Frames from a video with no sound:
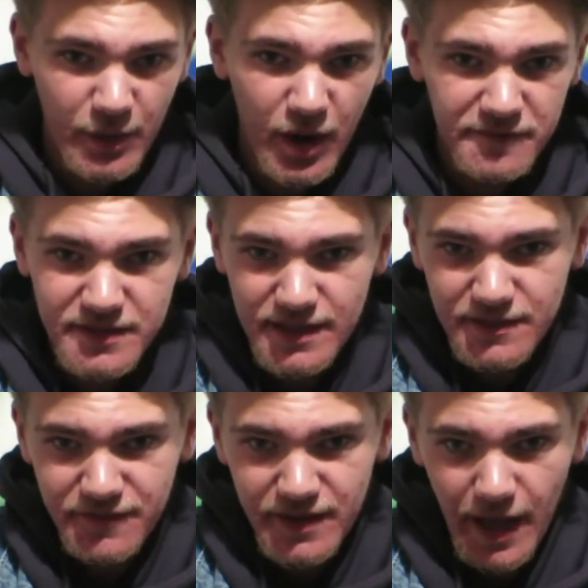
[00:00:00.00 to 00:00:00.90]
after their
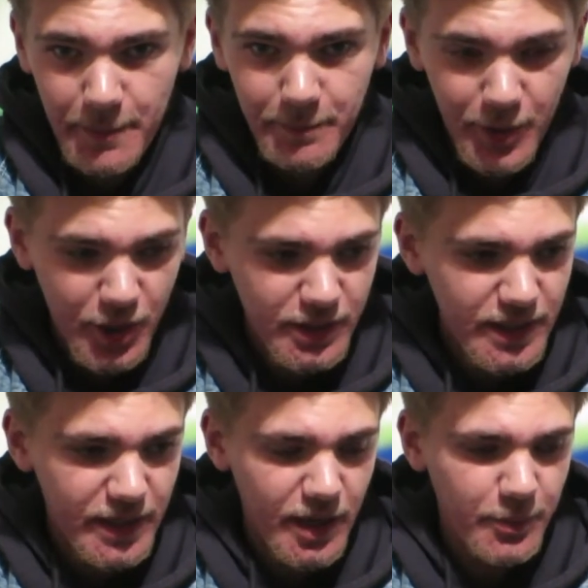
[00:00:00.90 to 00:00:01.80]
defeat at
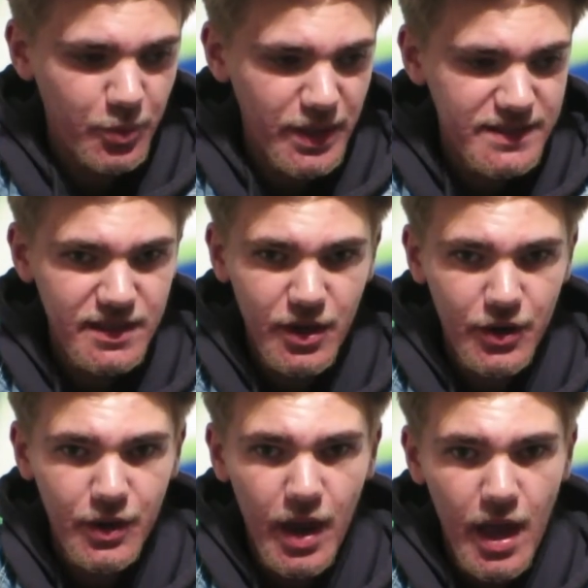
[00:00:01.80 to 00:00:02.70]
Burnley a couple of weeks
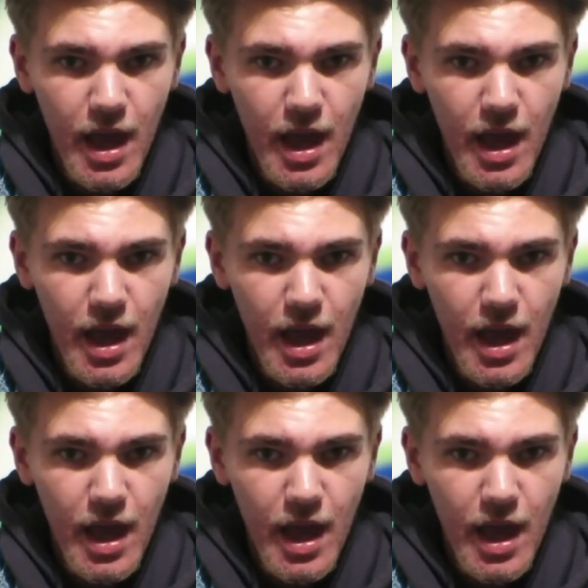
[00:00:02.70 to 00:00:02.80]
ago.